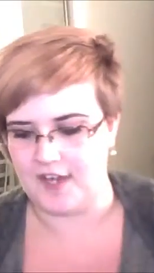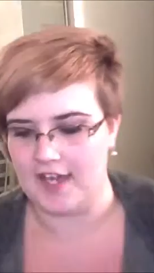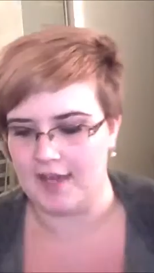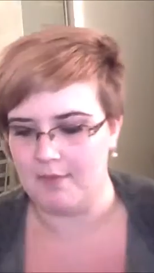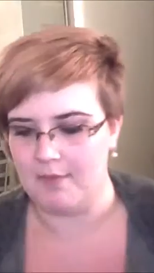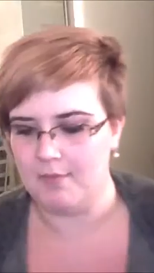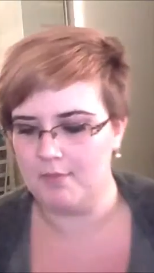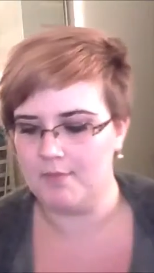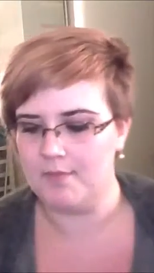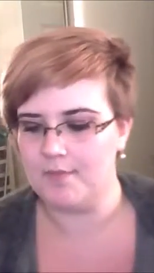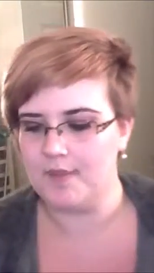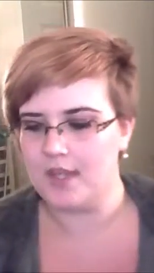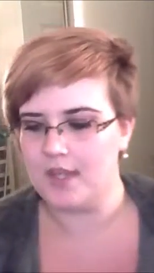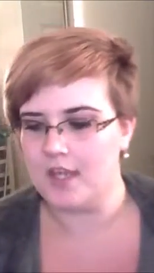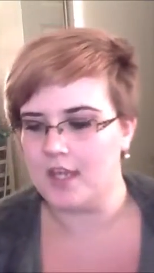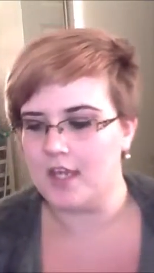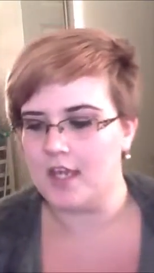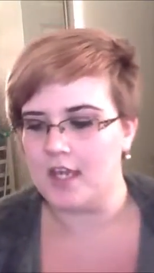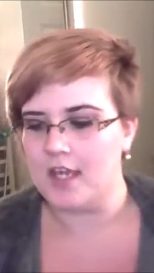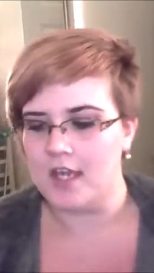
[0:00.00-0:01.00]
Pretty
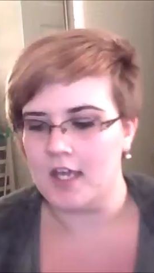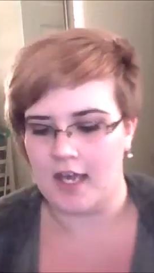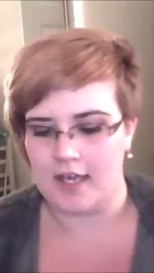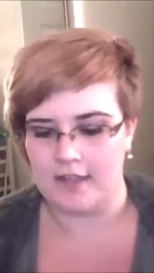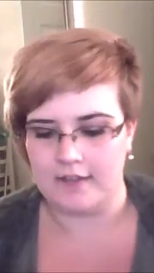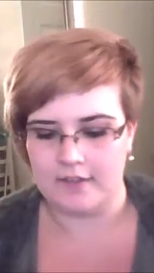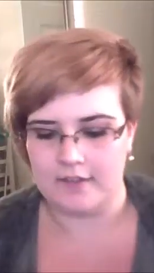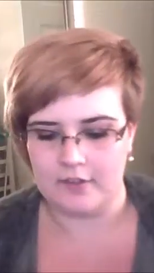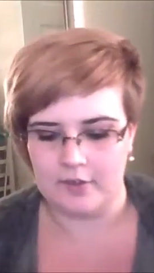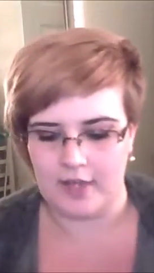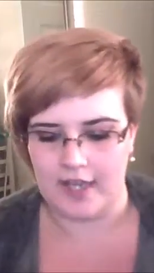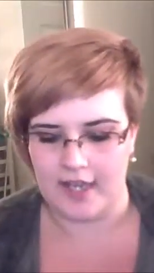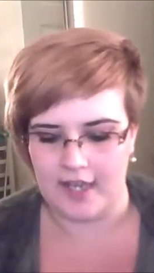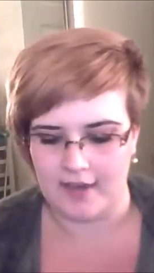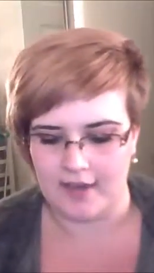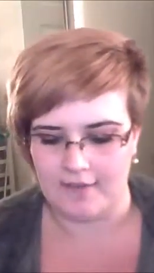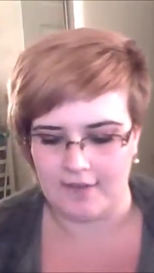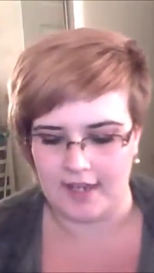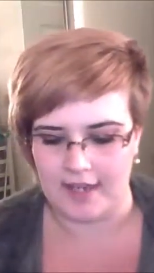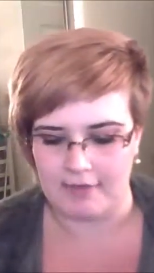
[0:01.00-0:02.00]
fab.
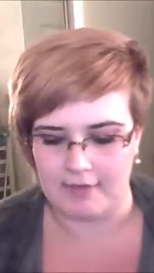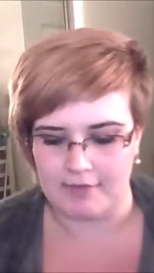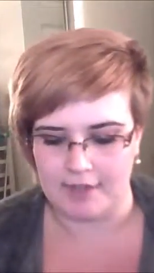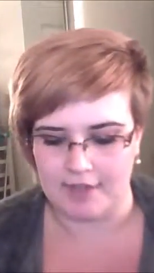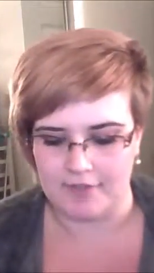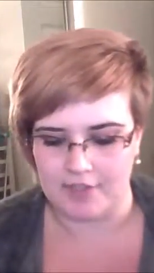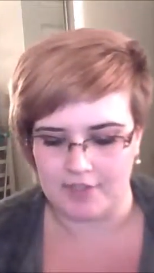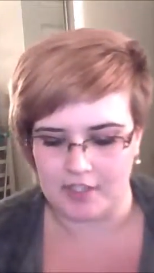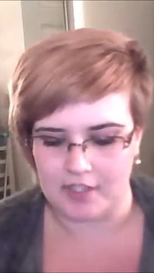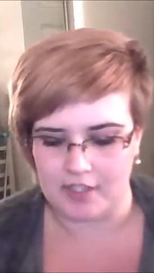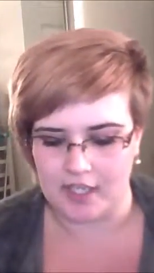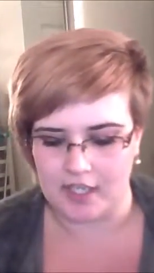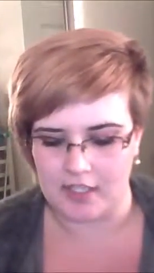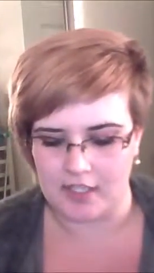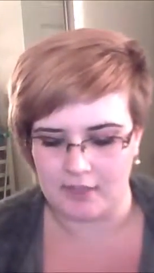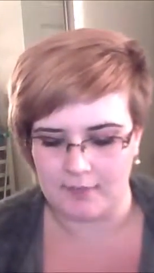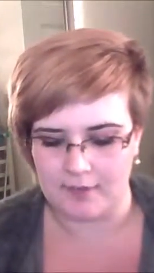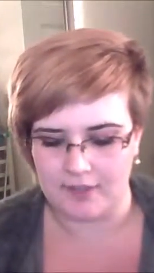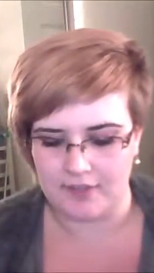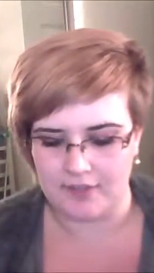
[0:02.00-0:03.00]
Also have a
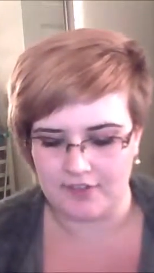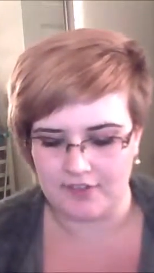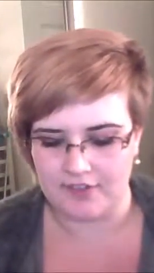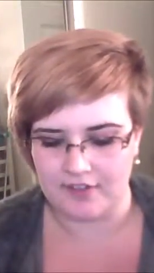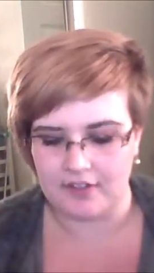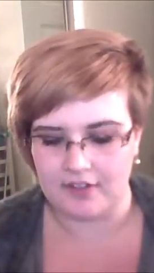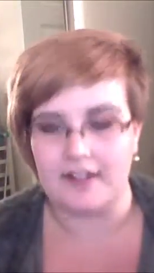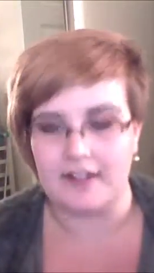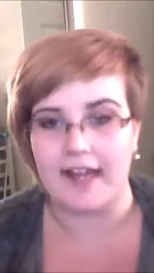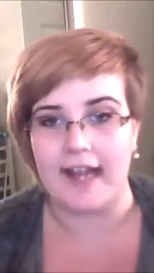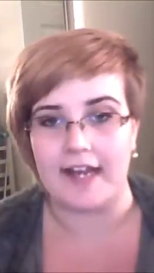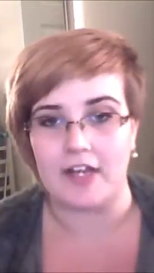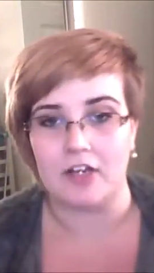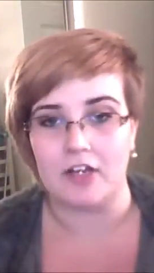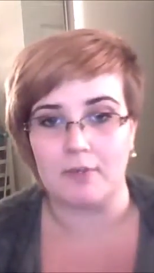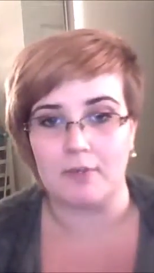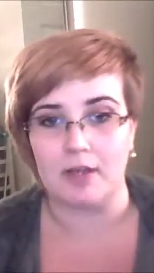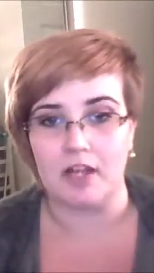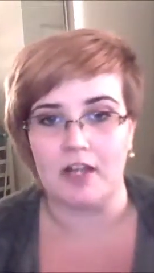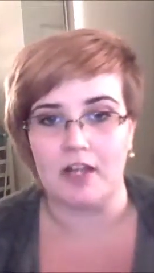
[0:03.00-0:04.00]
Revlon
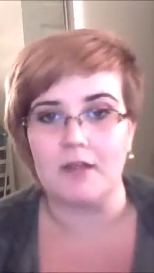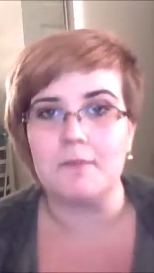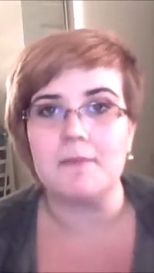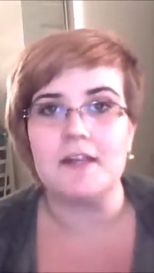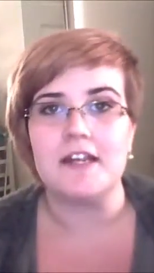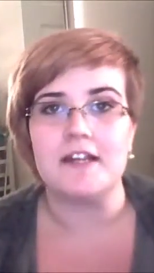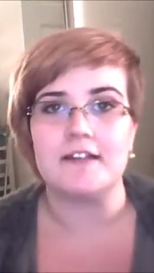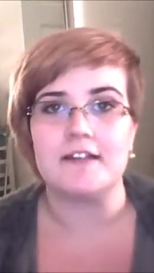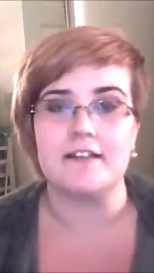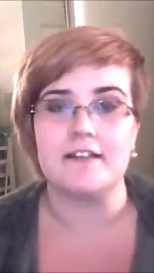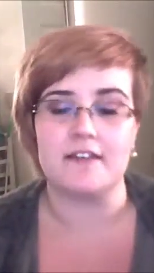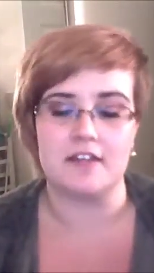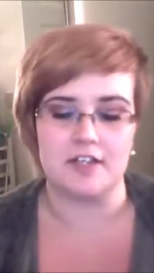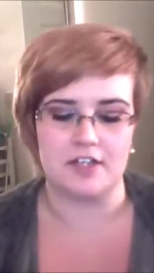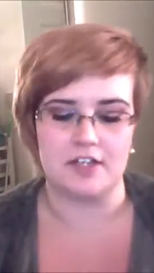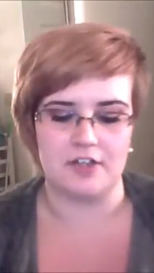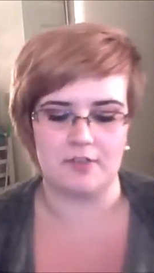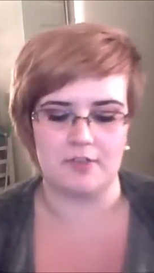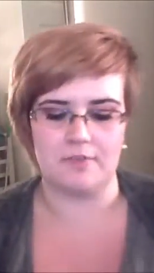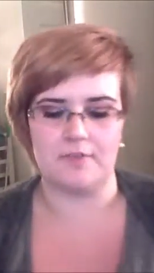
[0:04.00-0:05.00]
Colorburst Lacquer Balm.
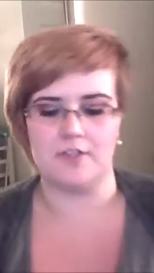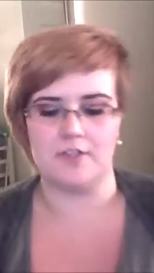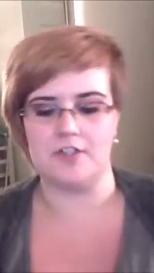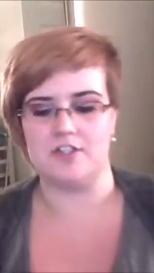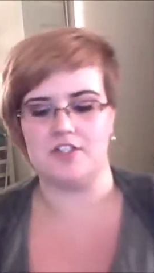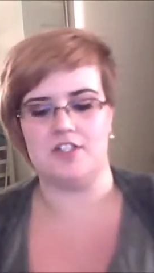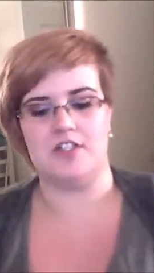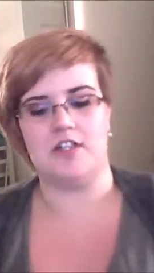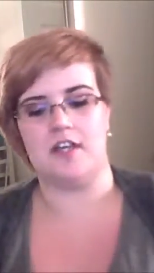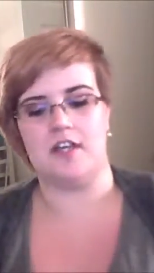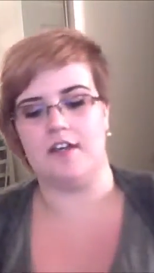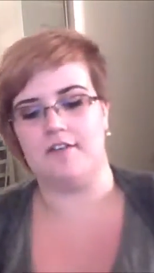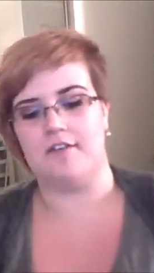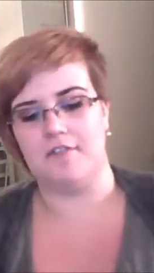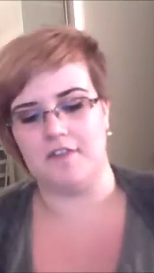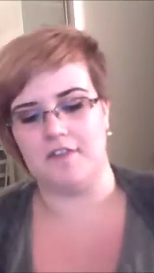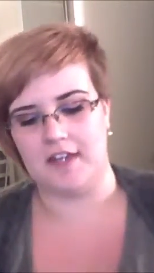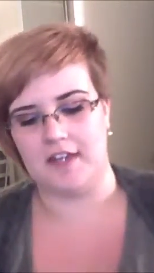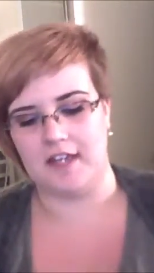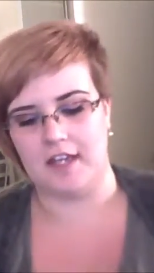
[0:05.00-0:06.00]
It's the new
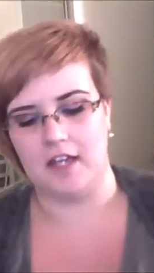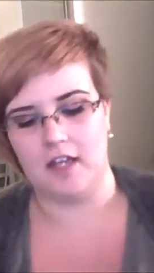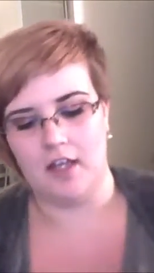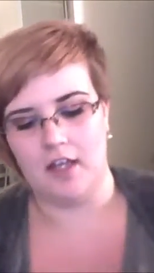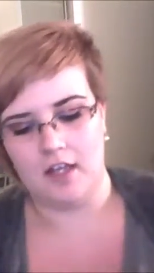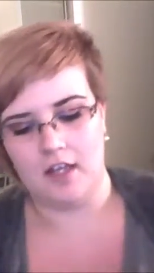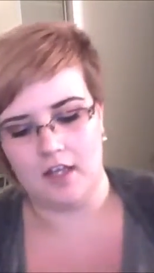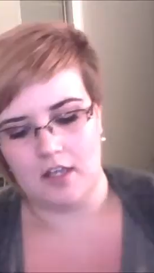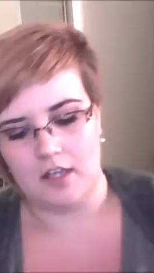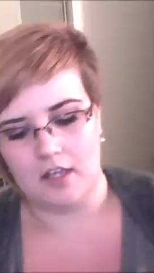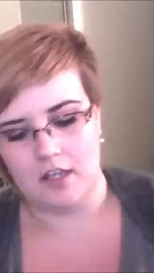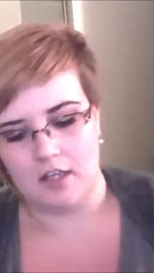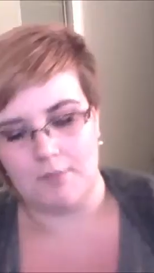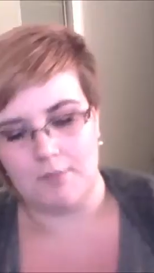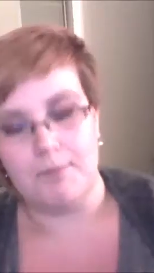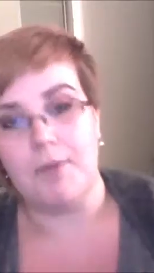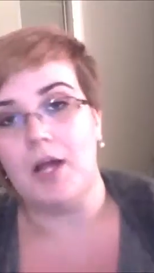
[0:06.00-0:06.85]
version of the